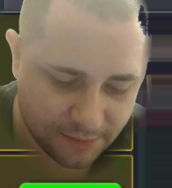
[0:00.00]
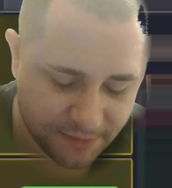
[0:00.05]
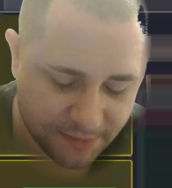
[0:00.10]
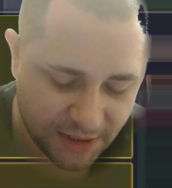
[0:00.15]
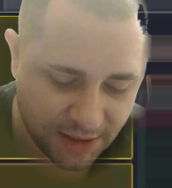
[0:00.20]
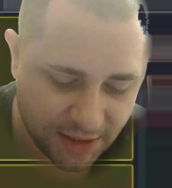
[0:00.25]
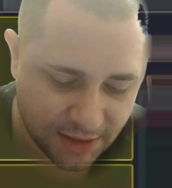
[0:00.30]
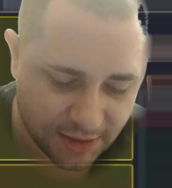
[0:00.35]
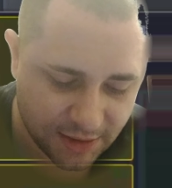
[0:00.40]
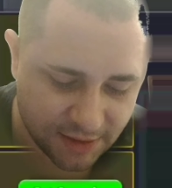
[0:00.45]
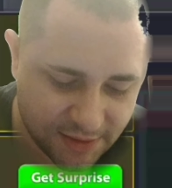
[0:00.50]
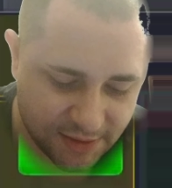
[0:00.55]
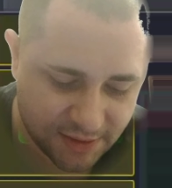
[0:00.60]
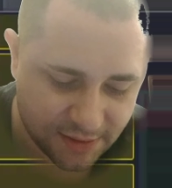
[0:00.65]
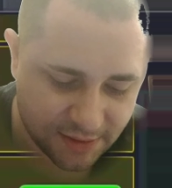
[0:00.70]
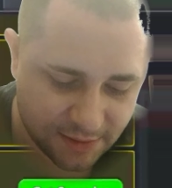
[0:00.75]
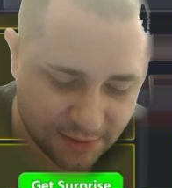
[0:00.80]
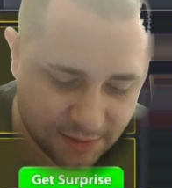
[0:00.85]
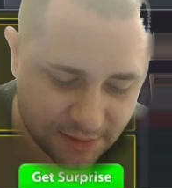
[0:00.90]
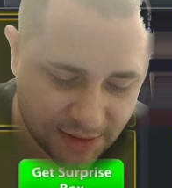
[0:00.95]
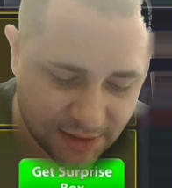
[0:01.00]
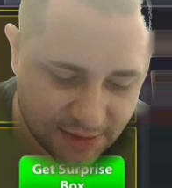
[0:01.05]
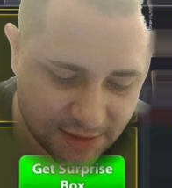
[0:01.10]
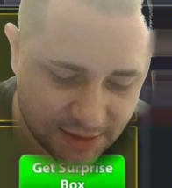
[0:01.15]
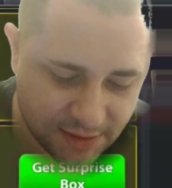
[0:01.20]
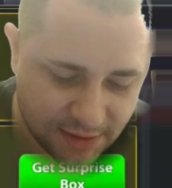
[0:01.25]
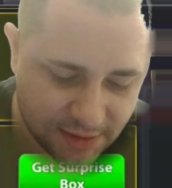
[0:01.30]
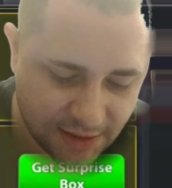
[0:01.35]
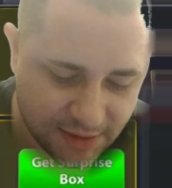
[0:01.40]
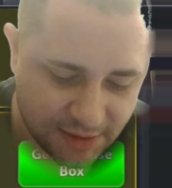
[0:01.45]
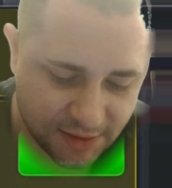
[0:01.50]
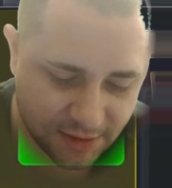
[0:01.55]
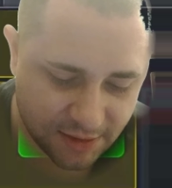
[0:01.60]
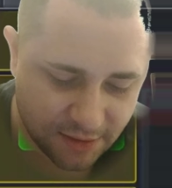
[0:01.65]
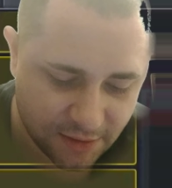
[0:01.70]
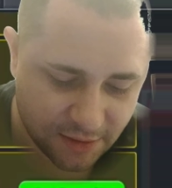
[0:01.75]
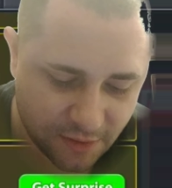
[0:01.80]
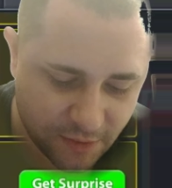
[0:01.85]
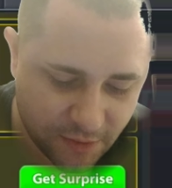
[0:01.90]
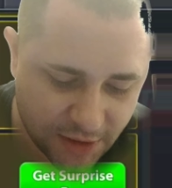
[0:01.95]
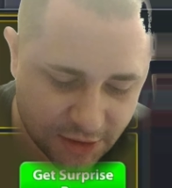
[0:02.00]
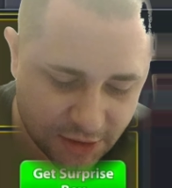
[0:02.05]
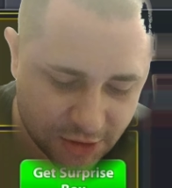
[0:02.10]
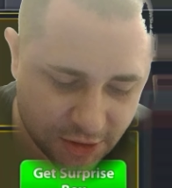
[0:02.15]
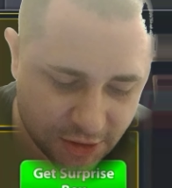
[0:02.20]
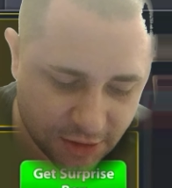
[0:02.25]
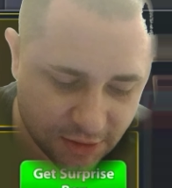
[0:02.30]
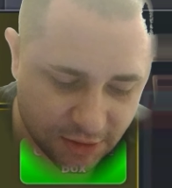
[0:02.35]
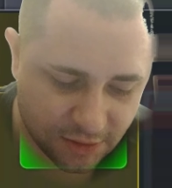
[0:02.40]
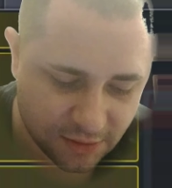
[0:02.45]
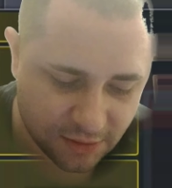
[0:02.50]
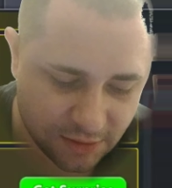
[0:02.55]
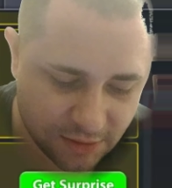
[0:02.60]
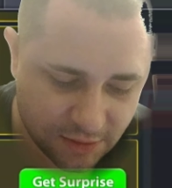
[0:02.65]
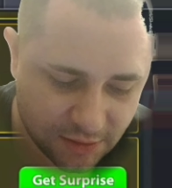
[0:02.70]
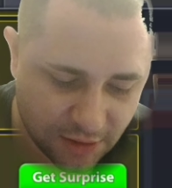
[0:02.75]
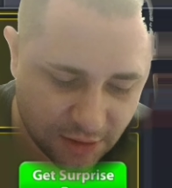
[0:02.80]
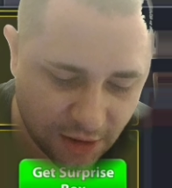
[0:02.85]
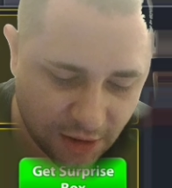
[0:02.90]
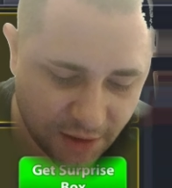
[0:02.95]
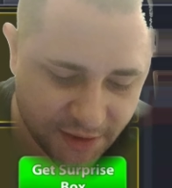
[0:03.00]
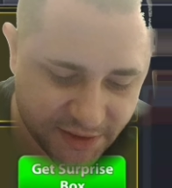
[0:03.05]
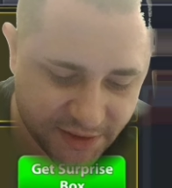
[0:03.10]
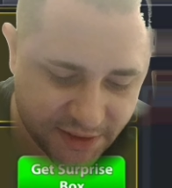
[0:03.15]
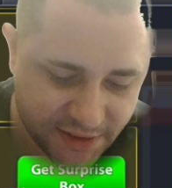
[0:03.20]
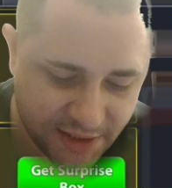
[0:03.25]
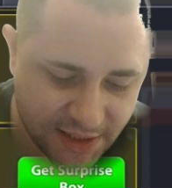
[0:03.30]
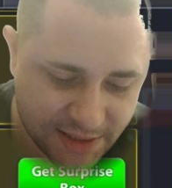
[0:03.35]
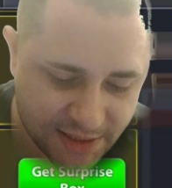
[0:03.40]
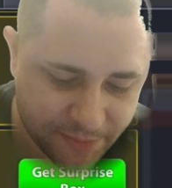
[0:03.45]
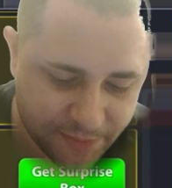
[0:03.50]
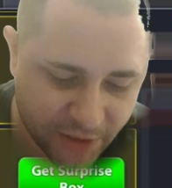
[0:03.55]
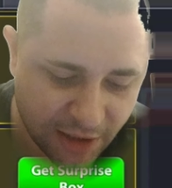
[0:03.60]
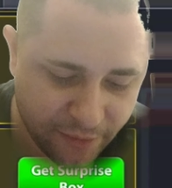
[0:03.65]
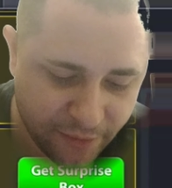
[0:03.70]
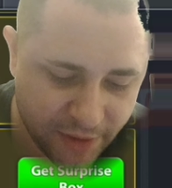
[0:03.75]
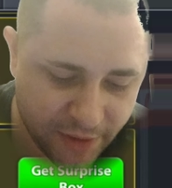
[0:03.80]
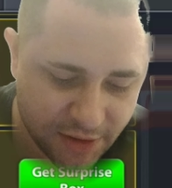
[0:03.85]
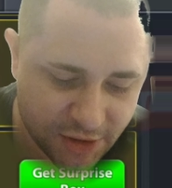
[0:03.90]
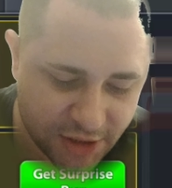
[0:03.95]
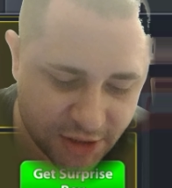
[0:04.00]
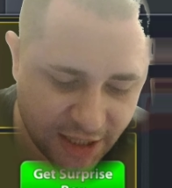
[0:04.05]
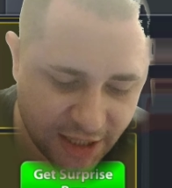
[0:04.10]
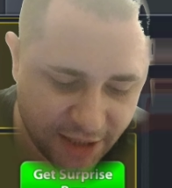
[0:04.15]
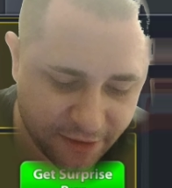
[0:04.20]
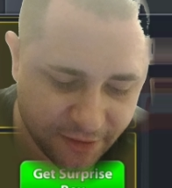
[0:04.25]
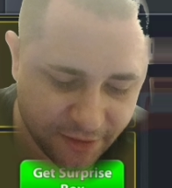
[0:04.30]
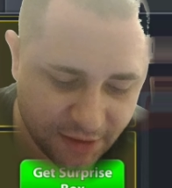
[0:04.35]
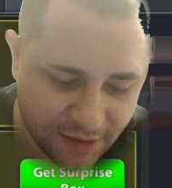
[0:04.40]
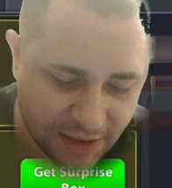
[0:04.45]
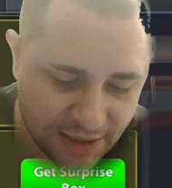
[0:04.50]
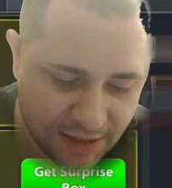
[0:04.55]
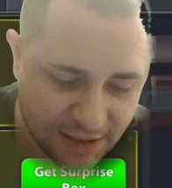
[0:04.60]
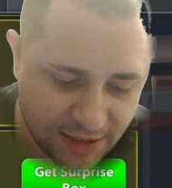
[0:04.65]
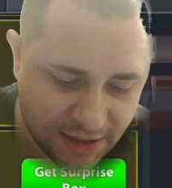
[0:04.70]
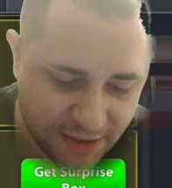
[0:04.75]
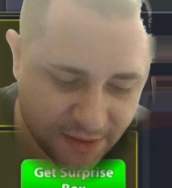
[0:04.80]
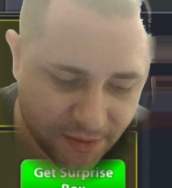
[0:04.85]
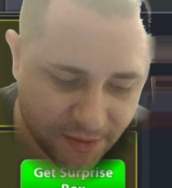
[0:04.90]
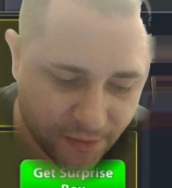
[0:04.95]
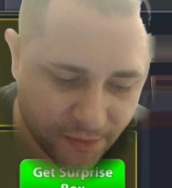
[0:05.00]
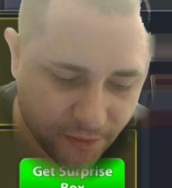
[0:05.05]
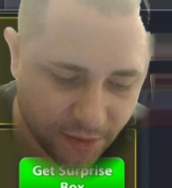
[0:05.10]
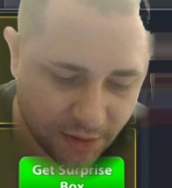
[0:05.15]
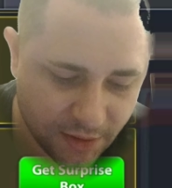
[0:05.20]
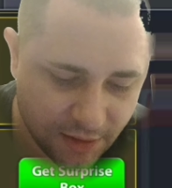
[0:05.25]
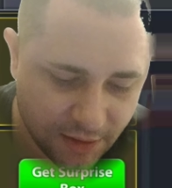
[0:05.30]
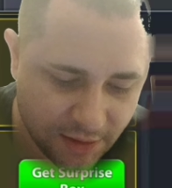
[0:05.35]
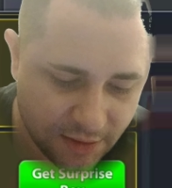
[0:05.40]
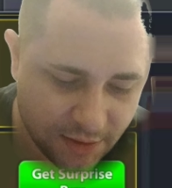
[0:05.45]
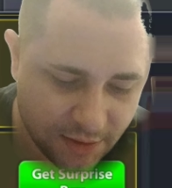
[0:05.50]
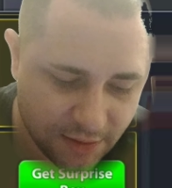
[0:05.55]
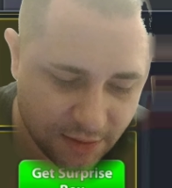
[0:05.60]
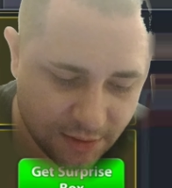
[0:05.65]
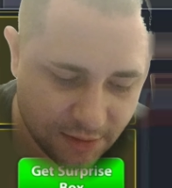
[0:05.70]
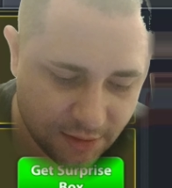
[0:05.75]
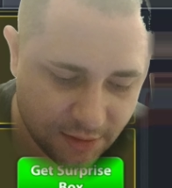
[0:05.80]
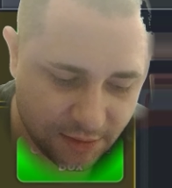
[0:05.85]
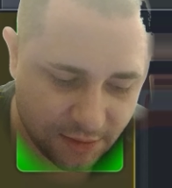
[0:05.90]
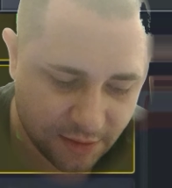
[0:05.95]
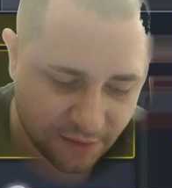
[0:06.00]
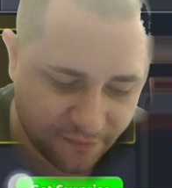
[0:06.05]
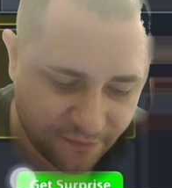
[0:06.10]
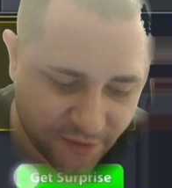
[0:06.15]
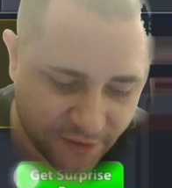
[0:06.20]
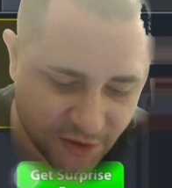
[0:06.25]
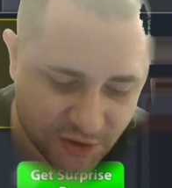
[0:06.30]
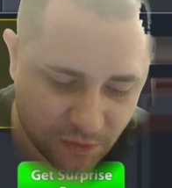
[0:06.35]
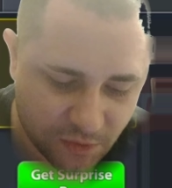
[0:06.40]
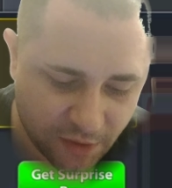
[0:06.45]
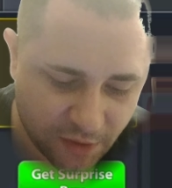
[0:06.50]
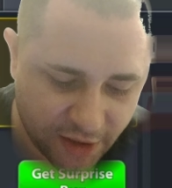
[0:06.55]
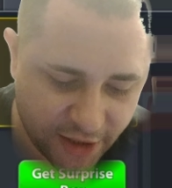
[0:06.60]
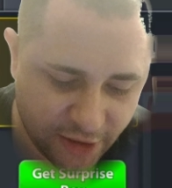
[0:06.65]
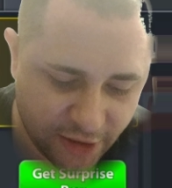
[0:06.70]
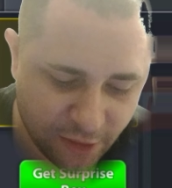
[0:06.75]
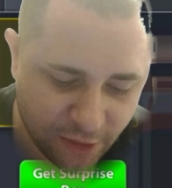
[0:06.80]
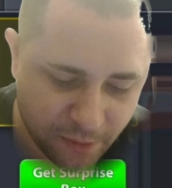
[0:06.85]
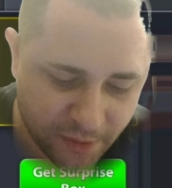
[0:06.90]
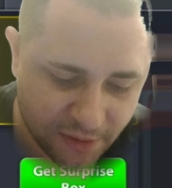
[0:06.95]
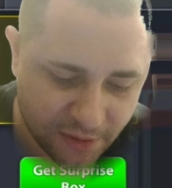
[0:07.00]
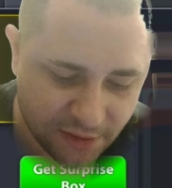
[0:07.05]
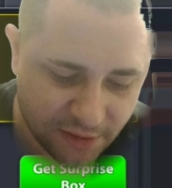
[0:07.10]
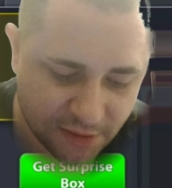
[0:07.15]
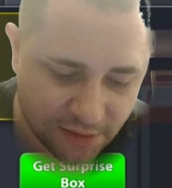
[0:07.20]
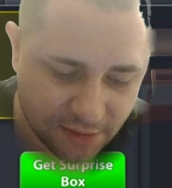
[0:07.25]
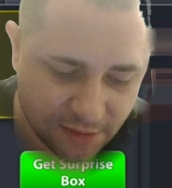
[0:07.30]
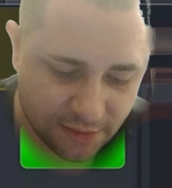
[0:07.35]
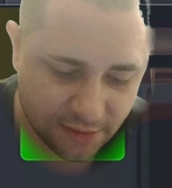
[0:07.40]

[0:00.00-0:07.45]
Man, that's a good question. Honestly, it's probably the Shangri-La queue. The first one I opened.